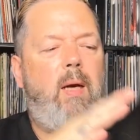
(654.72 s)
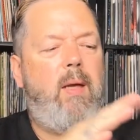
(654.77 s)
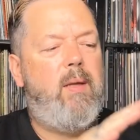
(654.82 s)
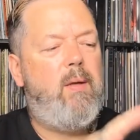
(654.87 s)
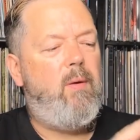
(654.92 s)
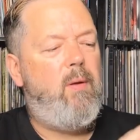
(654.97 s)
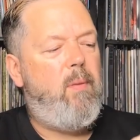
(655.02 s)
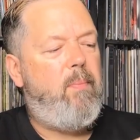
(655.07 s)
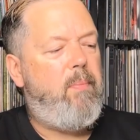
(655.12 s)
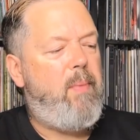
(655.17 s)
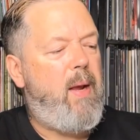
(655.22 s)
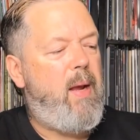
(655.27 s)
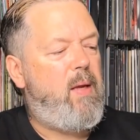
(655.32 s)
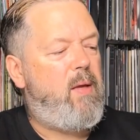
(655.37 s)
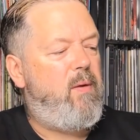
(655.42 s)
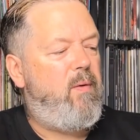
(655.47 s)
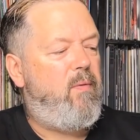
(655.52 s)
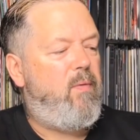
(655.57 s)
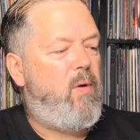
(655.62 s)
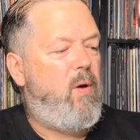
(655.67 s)
then on the
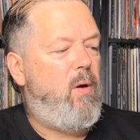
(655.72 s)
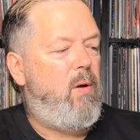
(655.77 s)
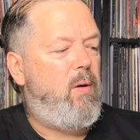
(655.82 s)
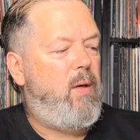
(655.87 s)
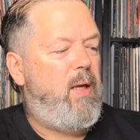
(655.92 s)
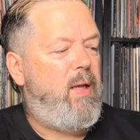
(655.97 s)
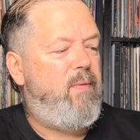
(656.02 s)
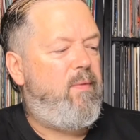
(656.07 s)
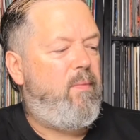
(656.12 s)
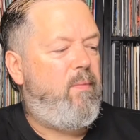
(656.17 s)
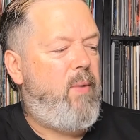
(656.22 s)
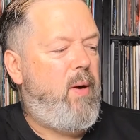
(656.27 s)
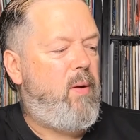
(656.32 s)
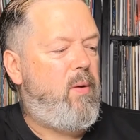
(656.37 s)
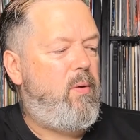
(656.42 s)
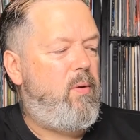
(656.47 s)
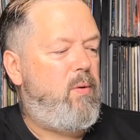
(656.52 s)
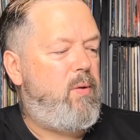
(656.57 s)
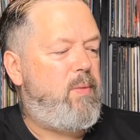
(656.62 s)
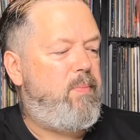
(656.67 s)
back you've got Leaving
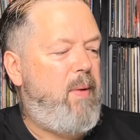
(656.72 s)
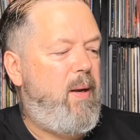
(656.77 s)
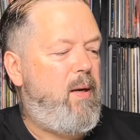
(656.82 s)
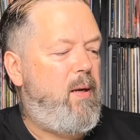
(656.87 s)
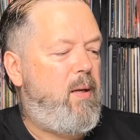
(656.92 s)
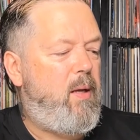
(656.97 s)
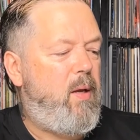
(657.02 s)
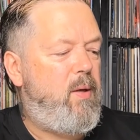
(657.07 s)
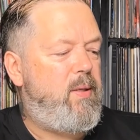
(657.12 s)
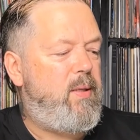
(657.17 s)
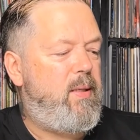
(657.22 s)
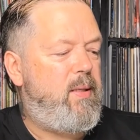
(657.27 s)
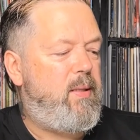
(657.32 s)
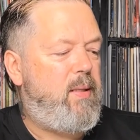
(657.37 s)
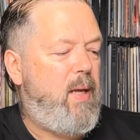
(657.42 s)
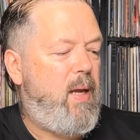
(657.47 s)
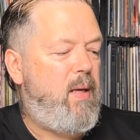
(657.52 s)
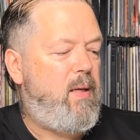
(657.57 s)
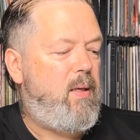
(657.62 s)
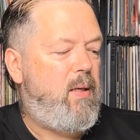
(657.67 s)
Records, Bela Lugosi's
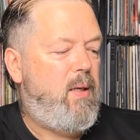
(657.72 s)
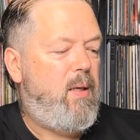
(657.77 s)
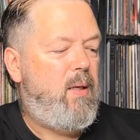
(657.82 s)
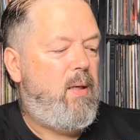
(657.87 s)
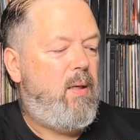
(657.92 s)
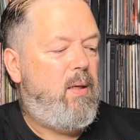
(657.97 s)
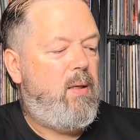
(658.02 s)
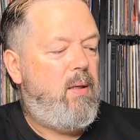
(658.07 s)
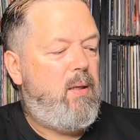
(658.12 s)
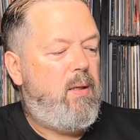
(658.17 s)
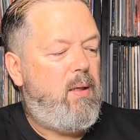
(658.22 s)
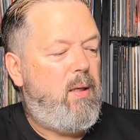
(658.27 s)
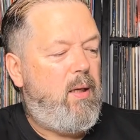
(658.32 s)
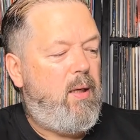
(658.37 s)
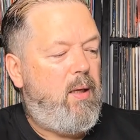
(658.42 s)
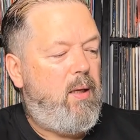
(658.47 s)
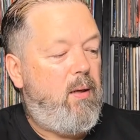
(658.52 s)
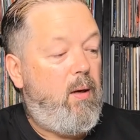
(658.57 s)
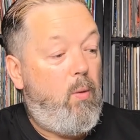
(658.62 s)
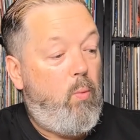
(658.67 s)
Dead
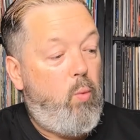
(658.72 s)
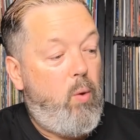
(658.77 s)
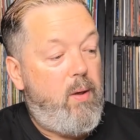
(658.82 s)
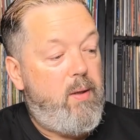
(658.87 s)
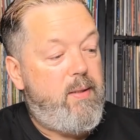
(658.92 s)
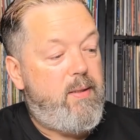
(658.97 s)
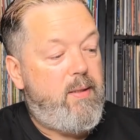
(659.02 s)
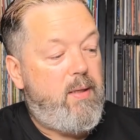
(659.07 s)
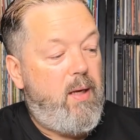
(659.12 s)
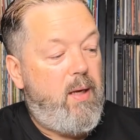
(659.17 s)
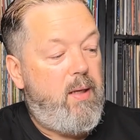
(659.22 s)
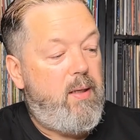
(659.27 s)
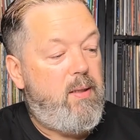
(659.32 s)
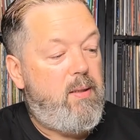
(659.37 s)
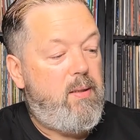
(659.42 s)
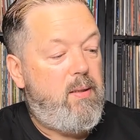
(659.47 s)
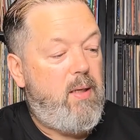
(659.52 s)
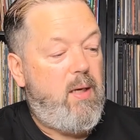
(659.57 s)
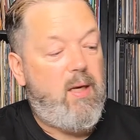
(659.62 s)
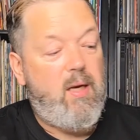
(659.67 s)
on one side.
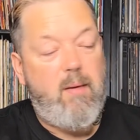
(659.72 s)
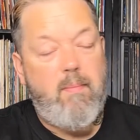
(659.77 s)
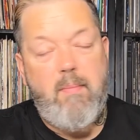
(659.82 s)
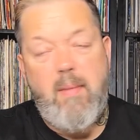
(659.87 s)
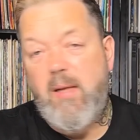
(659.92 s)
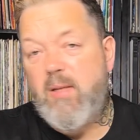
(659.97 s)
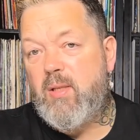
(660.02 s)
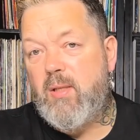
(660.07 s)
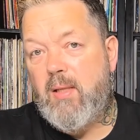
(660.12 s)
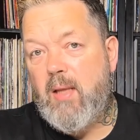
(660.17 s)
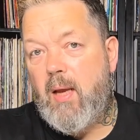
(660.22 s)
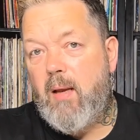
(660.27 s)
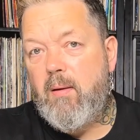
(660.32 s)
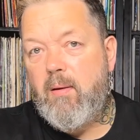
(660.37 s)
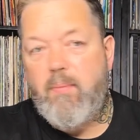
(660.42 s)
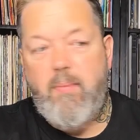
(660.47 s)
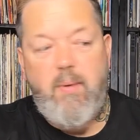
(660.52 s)
I can imagine that, it's